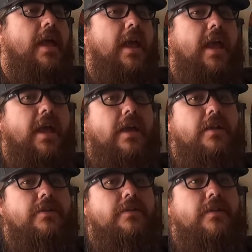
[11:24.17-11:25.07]

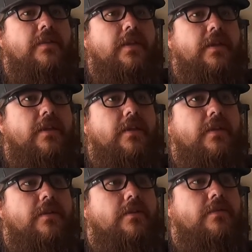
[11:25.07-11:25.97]
and the
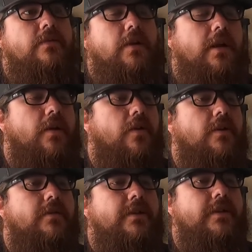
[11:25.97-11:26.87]

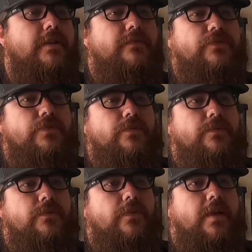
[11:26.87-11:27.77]
Harley gives
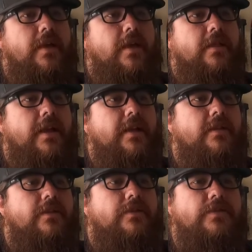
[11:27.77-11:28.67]
you like
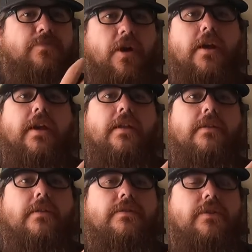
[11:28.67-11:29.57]
the sprocket,
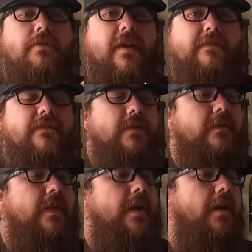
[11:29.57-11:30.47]
so you have to
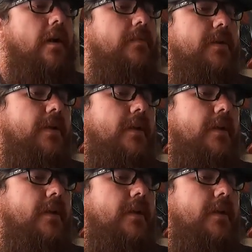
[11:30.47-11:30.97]
figure that up.